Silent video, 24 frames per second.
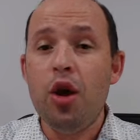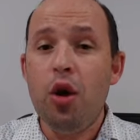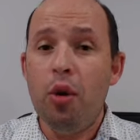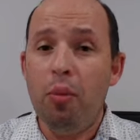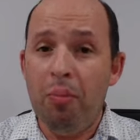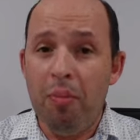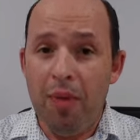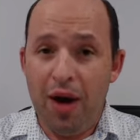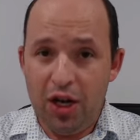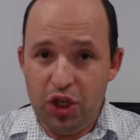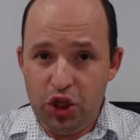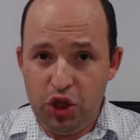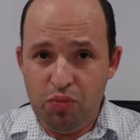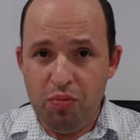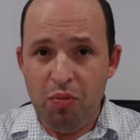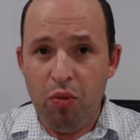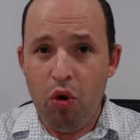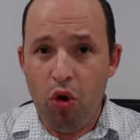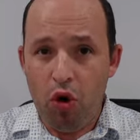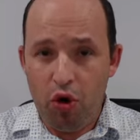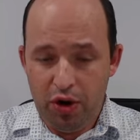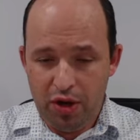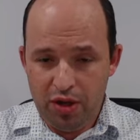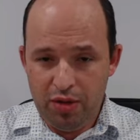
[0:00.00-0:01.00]
much
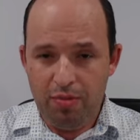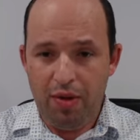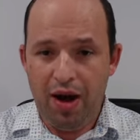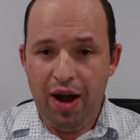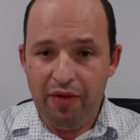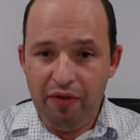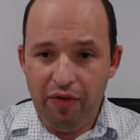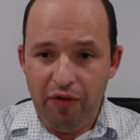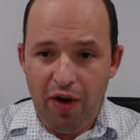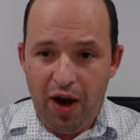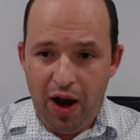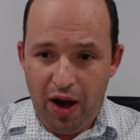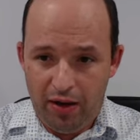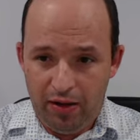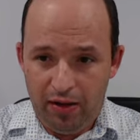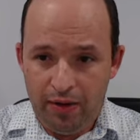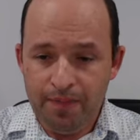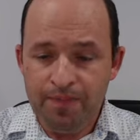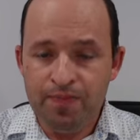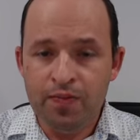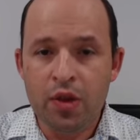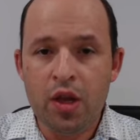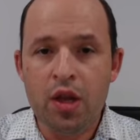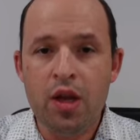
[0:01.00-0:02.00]
more in my file.
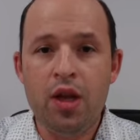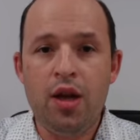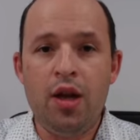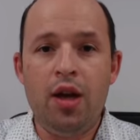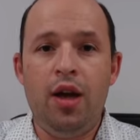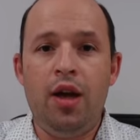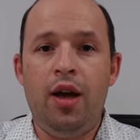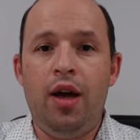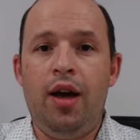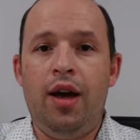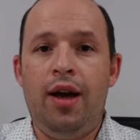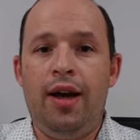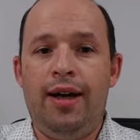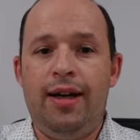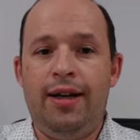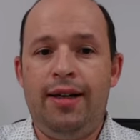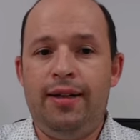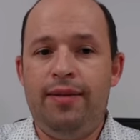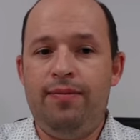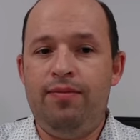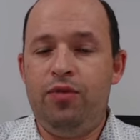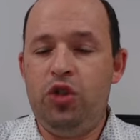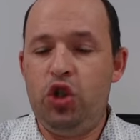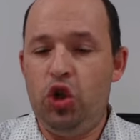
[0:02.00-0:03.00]

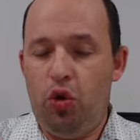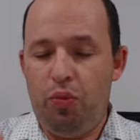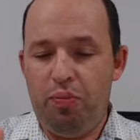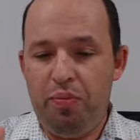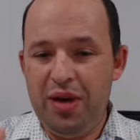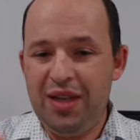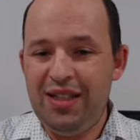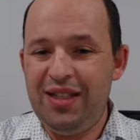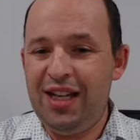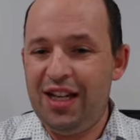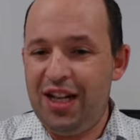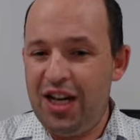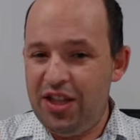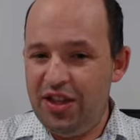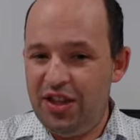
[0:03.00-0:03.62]
So basically,